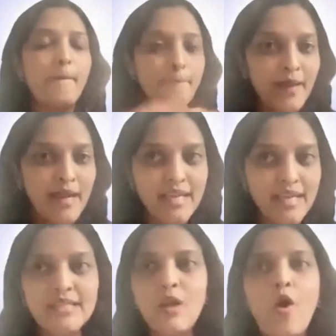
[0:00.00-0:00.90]

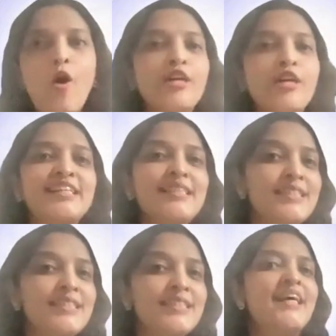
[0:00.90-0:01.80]
amazing
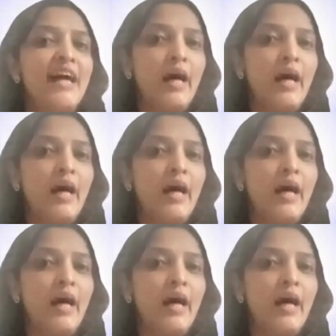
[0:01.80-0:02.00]
audience.